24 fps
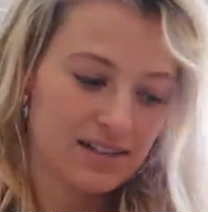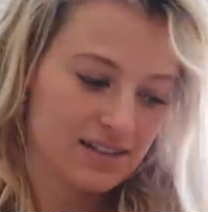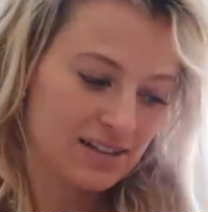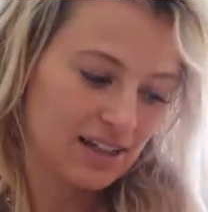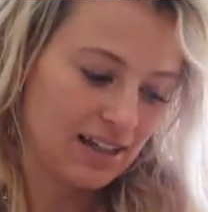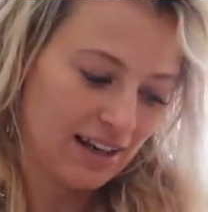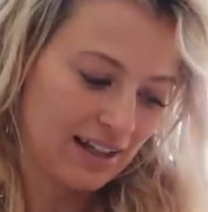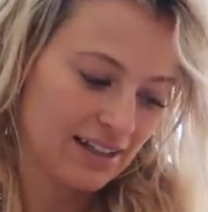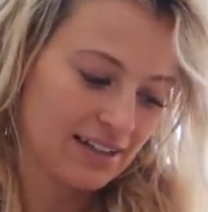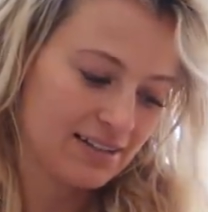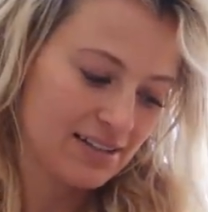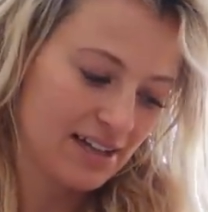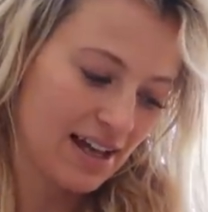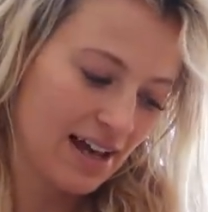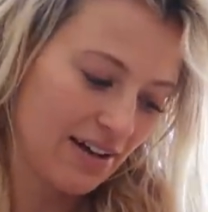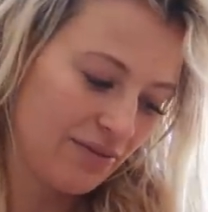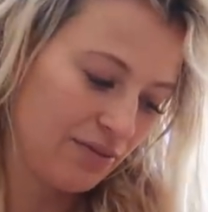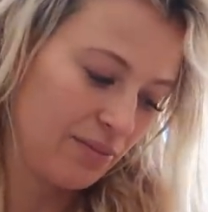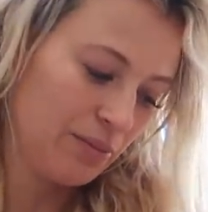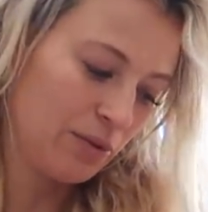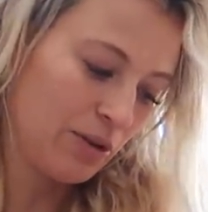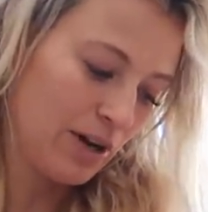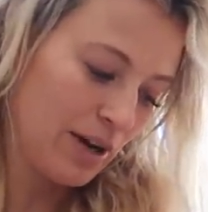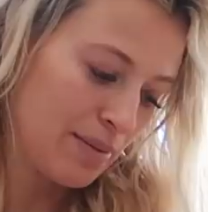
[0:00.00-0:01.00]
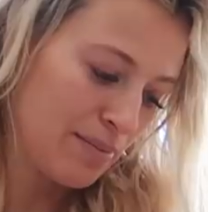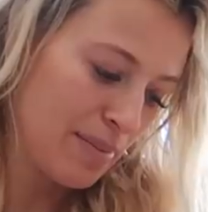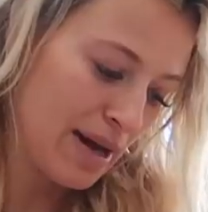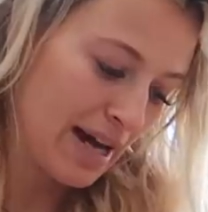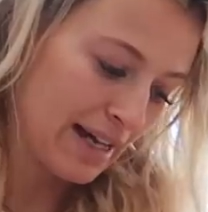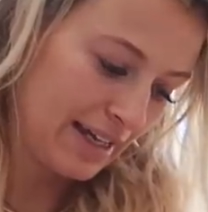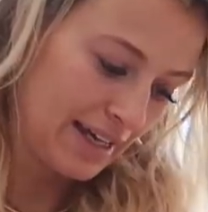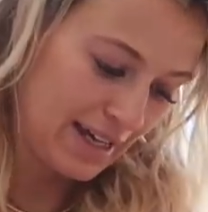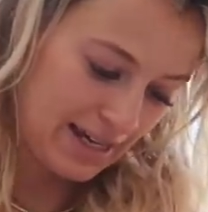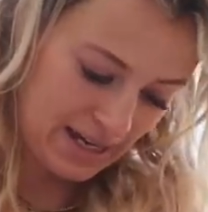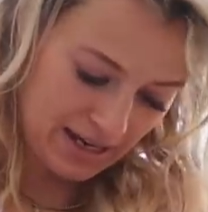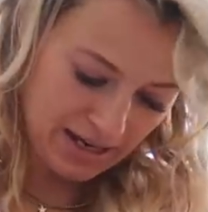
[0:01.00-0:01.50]
because I like to have them quite
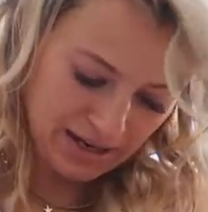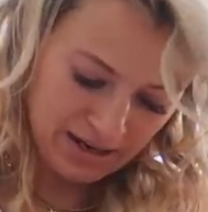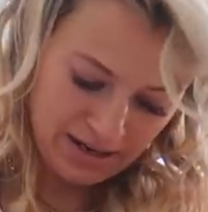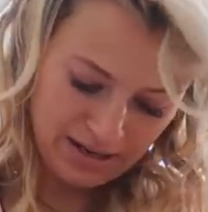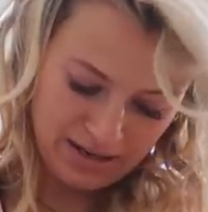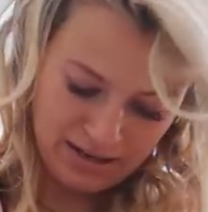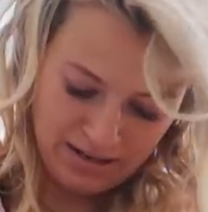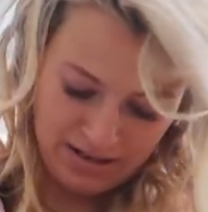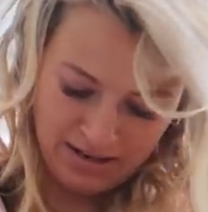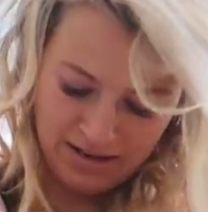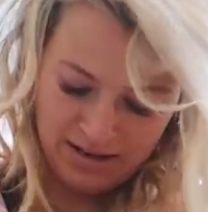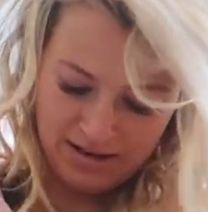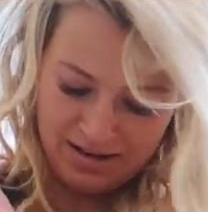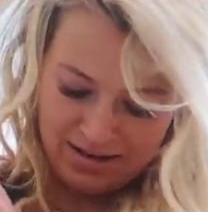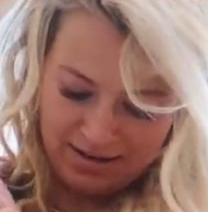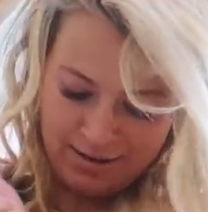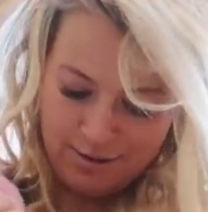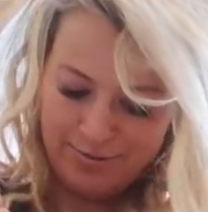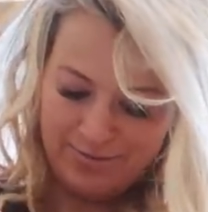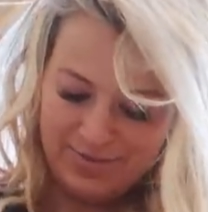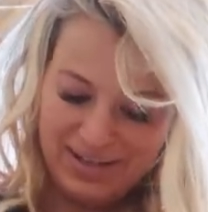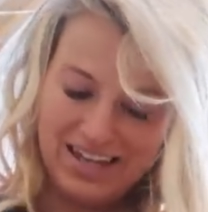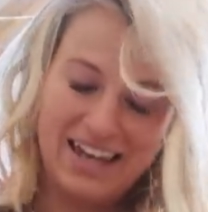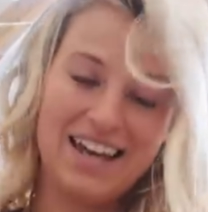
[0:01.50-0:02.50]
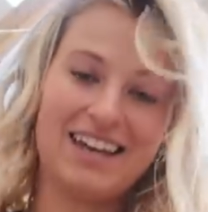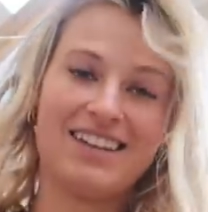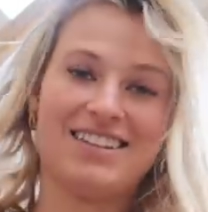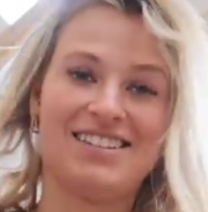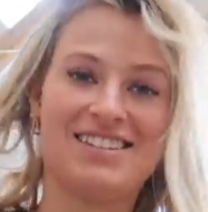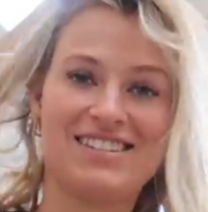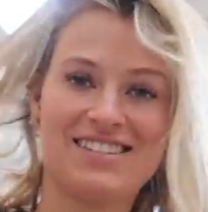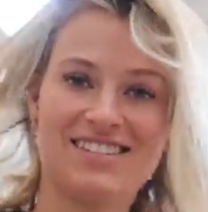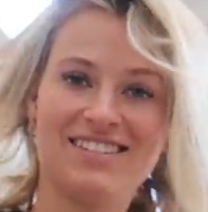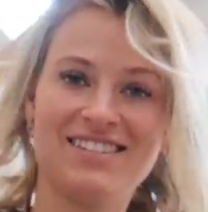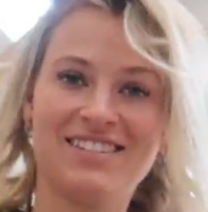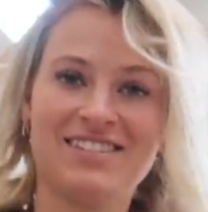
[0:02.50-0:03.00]
baggy. But
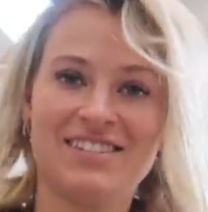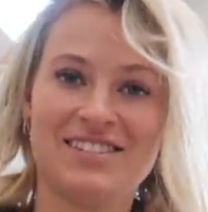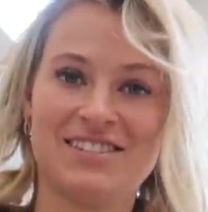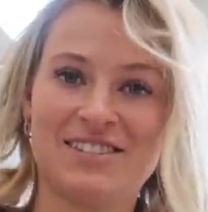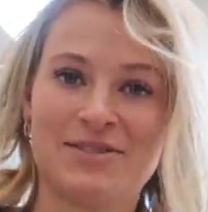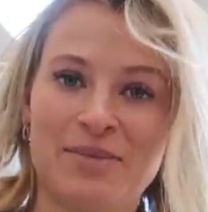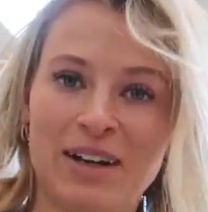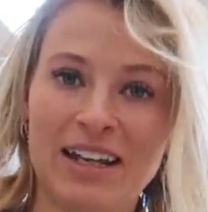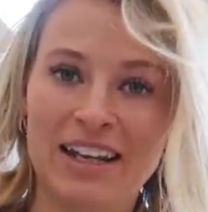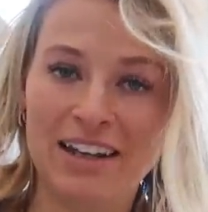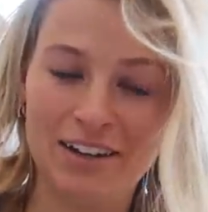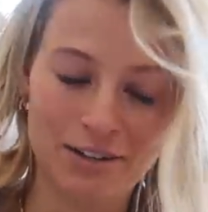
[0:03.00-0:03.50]
yes, it's my